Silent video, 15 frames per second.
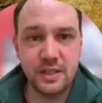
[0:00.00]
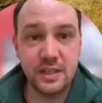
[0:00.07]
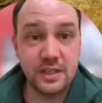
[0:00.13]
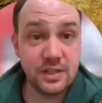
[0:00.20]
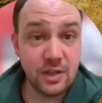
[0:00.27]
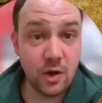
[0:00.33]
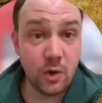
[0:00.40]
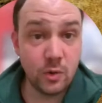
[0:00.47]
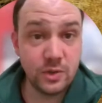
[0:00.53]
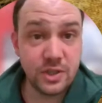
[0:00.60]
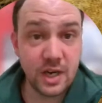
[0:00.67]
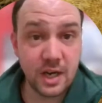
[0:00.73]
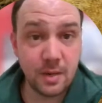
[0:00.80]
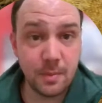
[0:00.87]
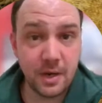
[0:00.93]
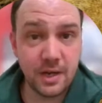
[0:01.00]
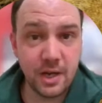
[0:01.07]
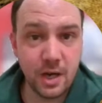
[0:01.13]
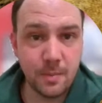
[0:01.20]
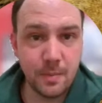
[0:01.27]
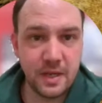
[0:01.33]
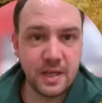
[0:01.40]
Is the whole Jacobite
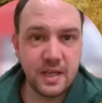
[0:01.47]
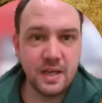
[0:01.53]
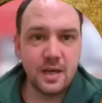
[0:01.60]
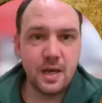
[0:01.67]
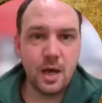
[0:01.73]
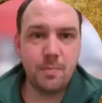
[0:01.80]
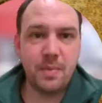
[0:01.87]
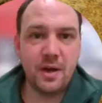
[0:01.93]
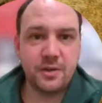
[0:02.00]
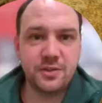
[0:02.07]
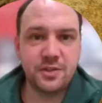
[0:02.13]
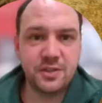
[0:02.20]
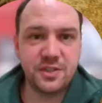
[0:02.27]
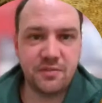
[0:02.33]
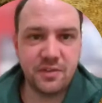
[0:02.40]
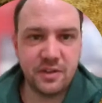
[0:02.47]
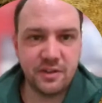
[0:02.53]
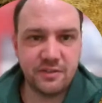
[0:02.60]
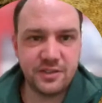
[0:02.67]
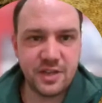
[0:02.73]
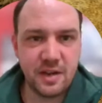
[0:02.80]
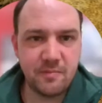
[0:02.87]
army about to suffer
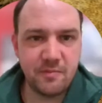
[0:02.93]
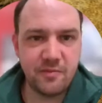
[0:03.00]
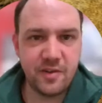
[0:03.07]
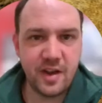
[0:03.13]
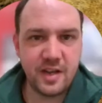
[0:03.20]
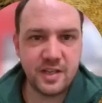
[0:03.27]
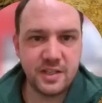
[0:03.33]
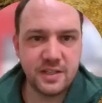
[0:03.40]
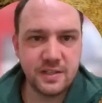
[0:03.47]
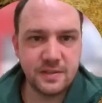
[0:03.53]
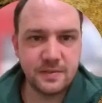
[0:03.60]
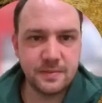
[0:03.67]
the same fate?